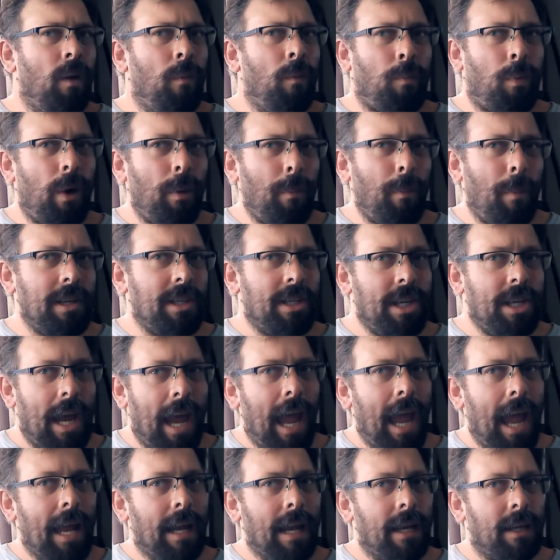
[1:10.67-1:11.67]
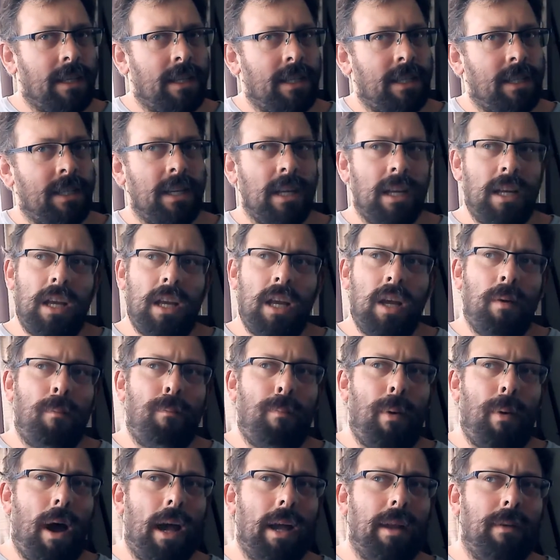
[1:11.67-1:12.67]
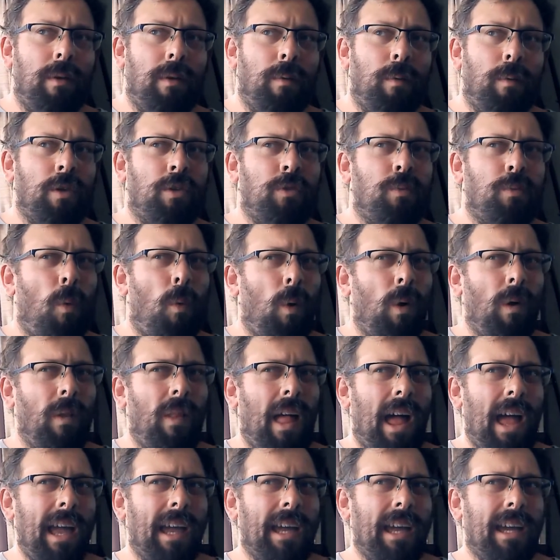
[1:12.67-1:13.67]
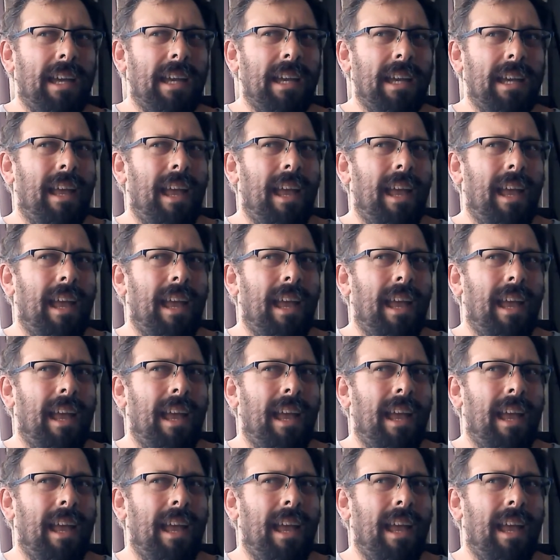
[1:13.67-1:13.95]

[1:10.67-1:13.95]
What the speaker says: pretty much ends, but it's more like